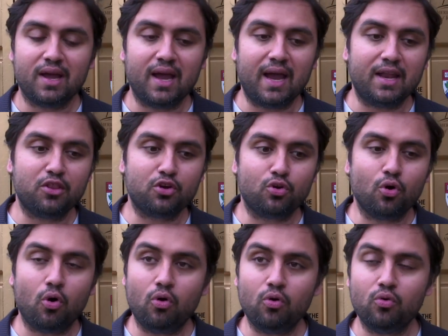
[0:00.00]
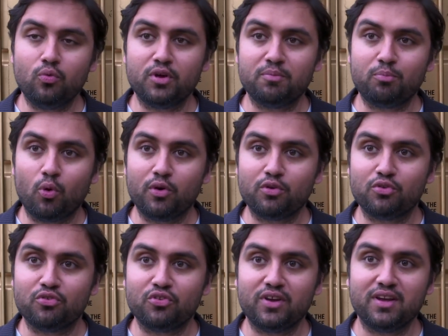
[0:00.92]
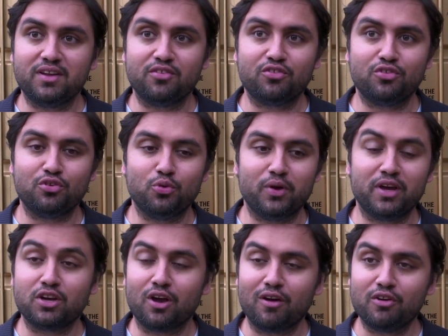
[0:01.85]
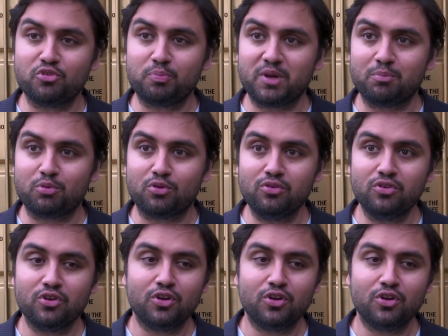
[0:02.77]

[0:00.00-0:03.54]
And the goal with portals is to encourage people